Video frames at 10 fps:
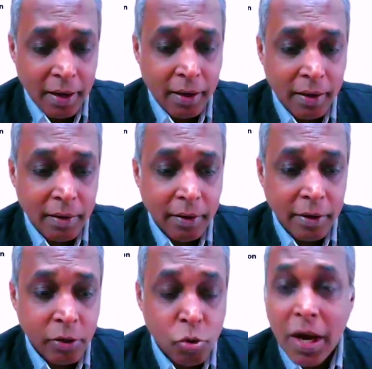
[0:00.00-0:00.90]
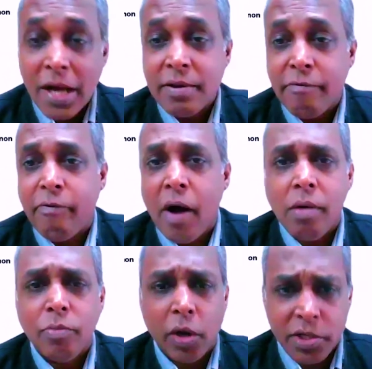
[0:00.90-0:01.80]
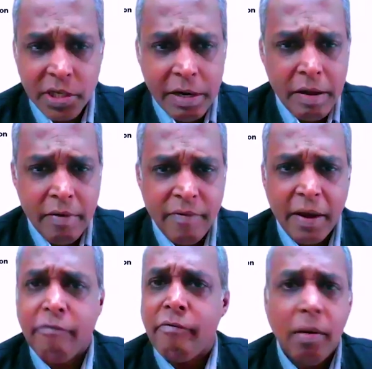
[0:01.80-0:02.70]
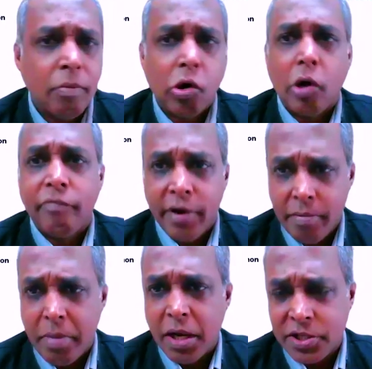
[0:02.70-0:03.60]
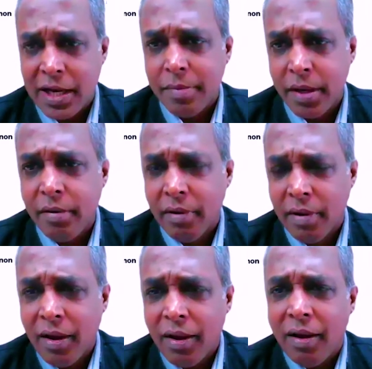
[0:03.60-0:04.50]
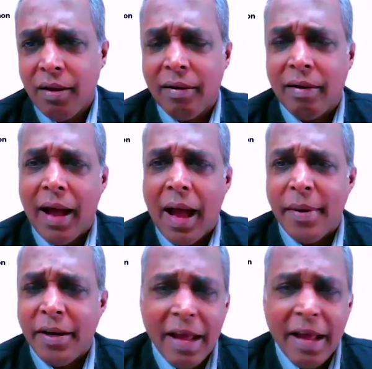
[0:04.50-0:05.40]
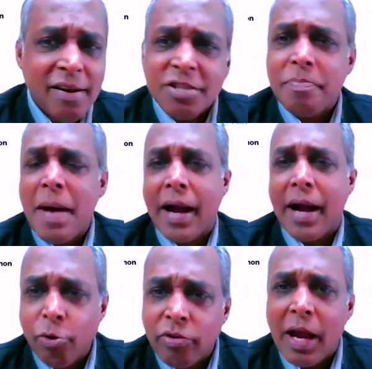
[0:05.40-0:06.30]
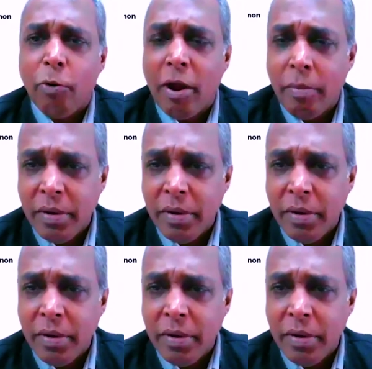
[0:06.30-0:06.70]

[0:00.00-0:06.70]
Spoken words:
uh, you guys are far more assertive and a far more confident bunch. I mean, having 10 years back, I don't think I would